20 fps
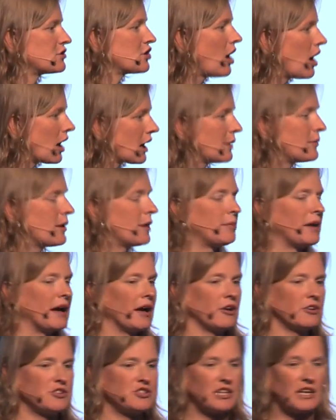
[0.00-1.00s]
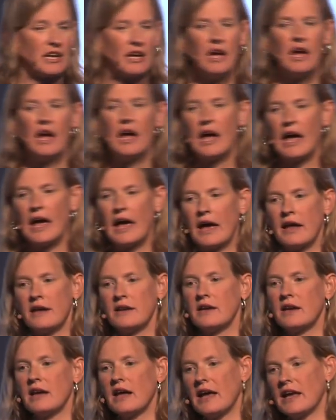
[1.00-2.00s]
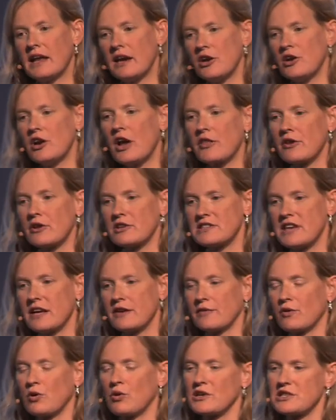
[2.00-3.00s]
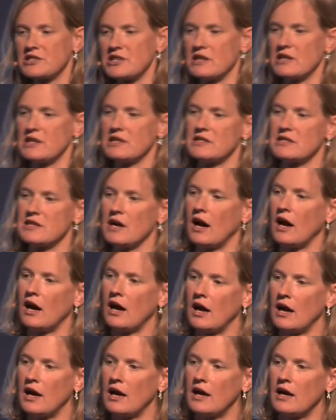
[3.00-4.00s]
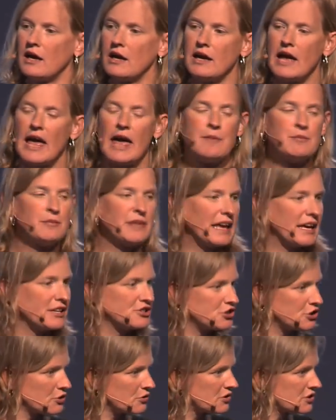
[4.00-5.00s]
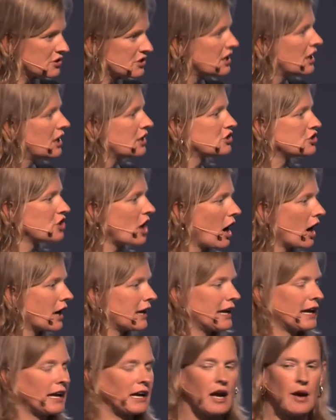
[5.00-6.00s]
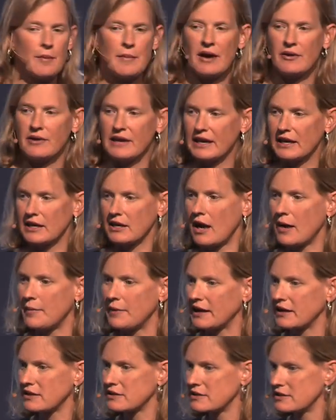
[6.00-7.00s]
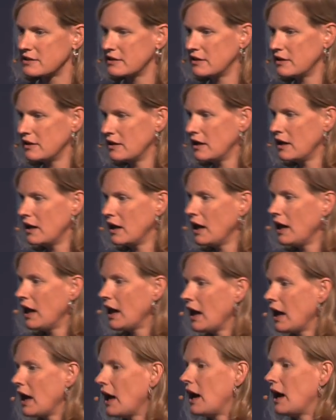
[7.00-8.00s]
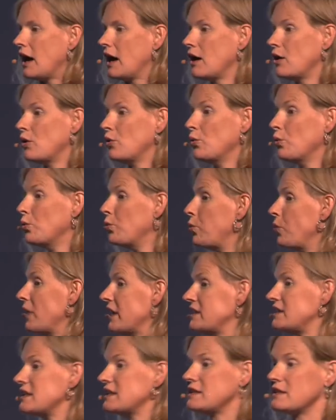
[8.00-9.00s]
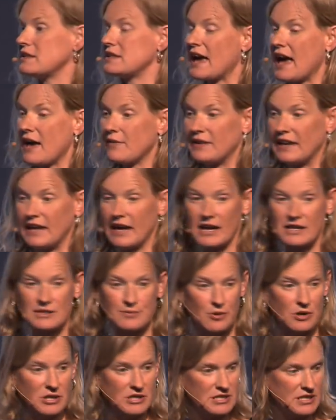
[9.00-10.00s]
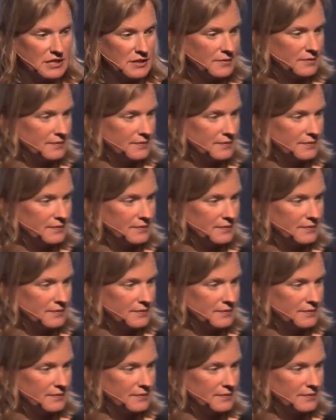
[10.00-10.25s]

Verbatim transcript: talk about biology. And in another set of courses, uh, MBA students talking about economics. Uh, we didn't have any experts,